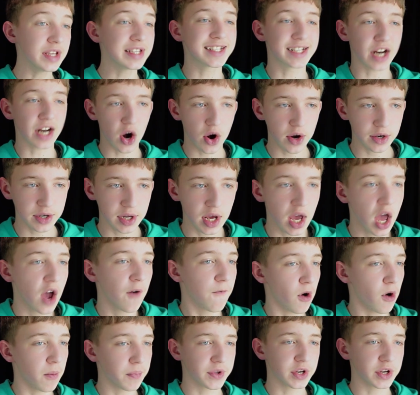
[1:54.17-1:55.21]
start
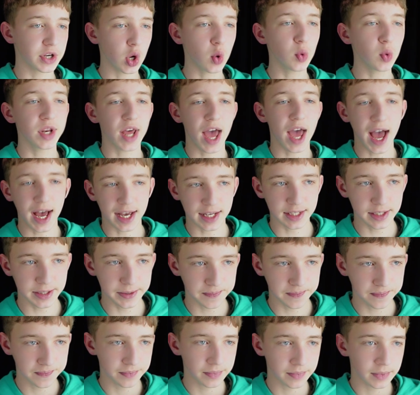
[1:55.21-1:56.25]
from the node
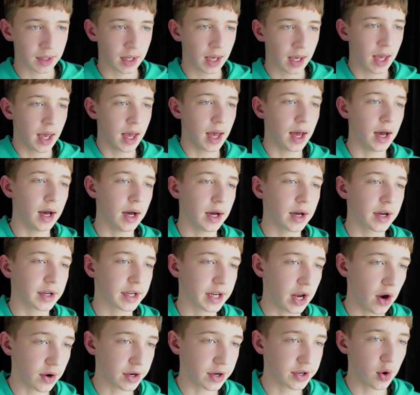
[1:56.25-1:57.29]
s
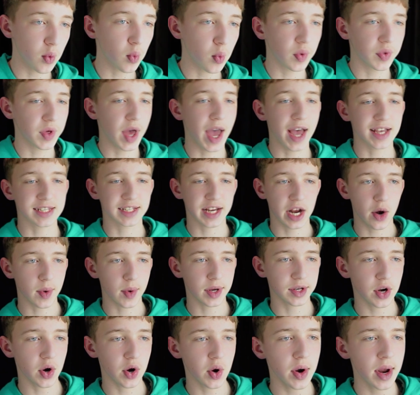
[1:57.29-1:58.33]
character with the s
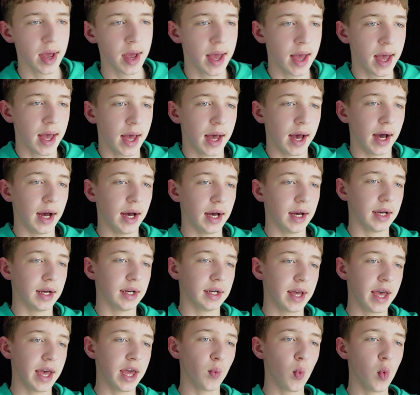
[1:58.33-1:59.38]
character,
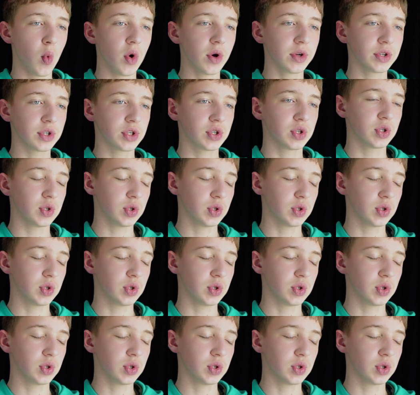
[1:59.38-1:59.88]
and want